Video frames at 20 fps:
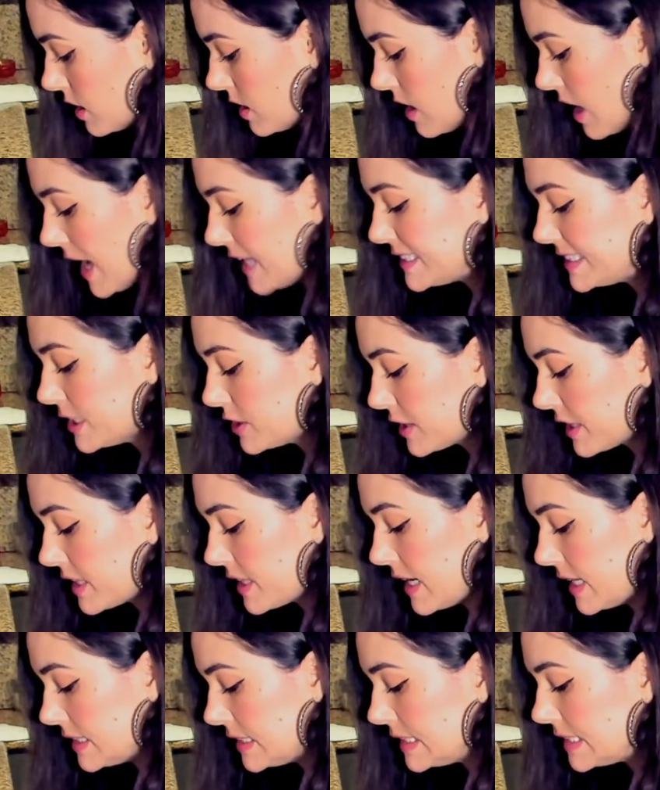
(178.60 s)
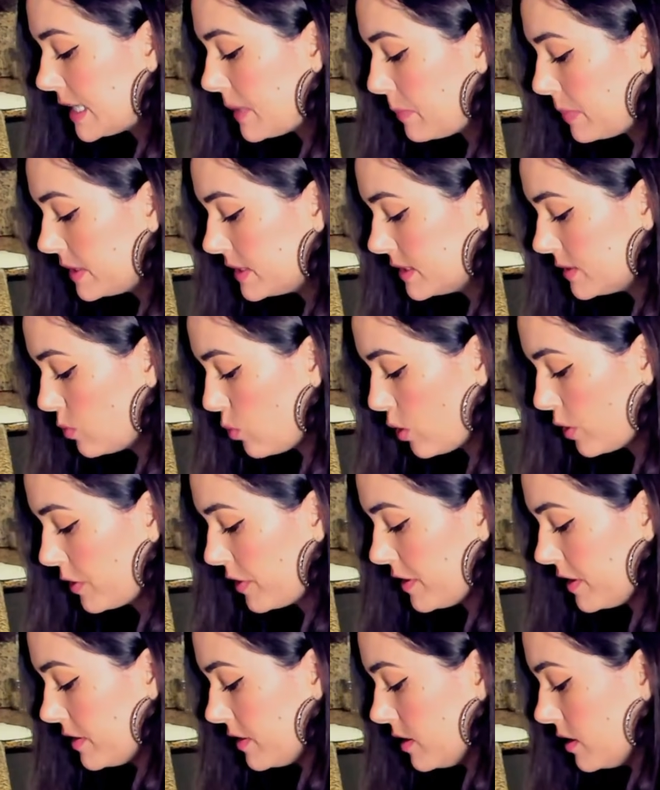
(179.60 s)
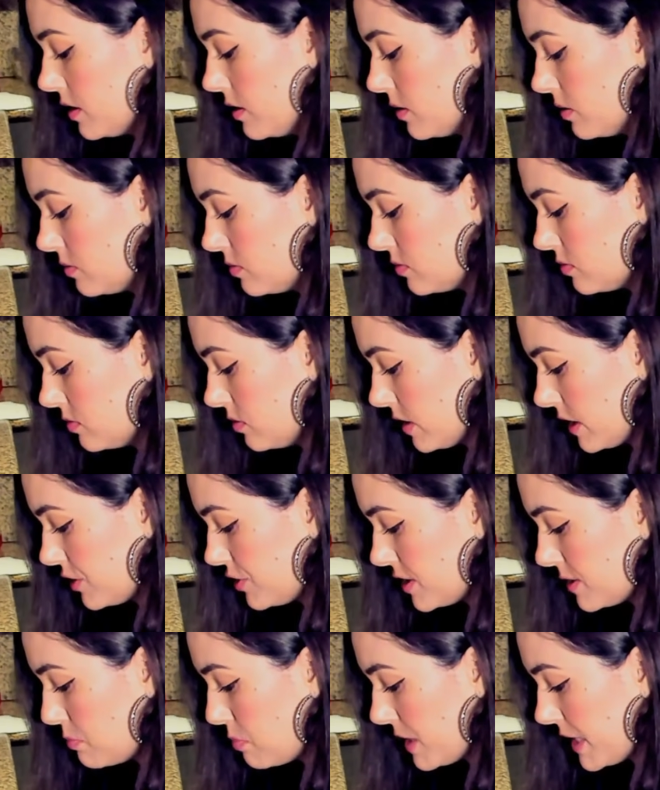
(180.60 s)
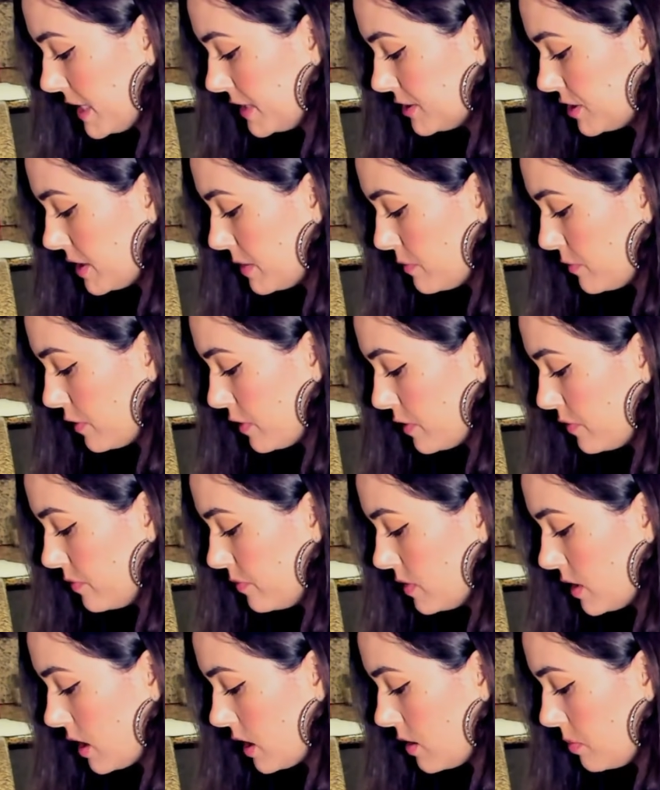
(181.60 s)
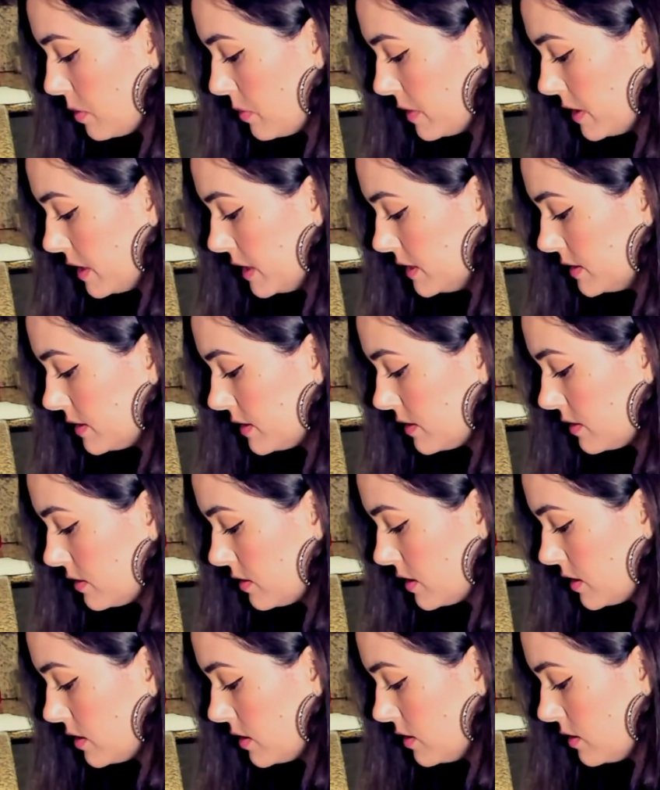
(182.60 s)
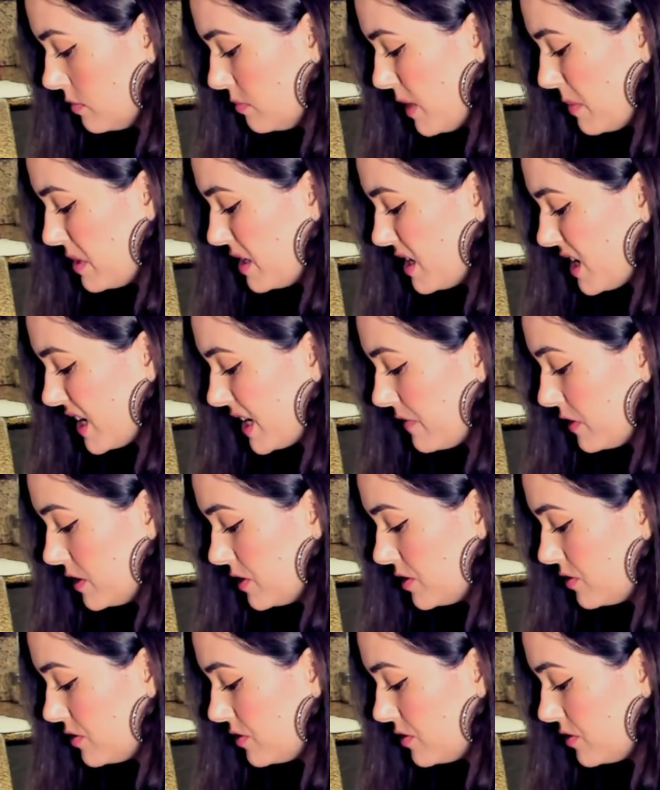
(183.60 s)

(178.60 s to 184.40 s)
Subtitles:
I still think that step is worth it though. Like just blanch them for a couple minutes. Maybe not even